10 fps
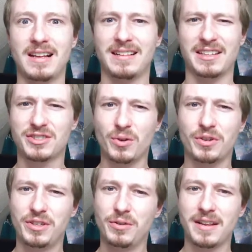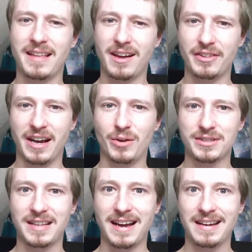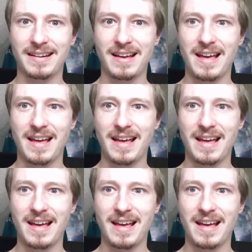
like so cute in that on the outside,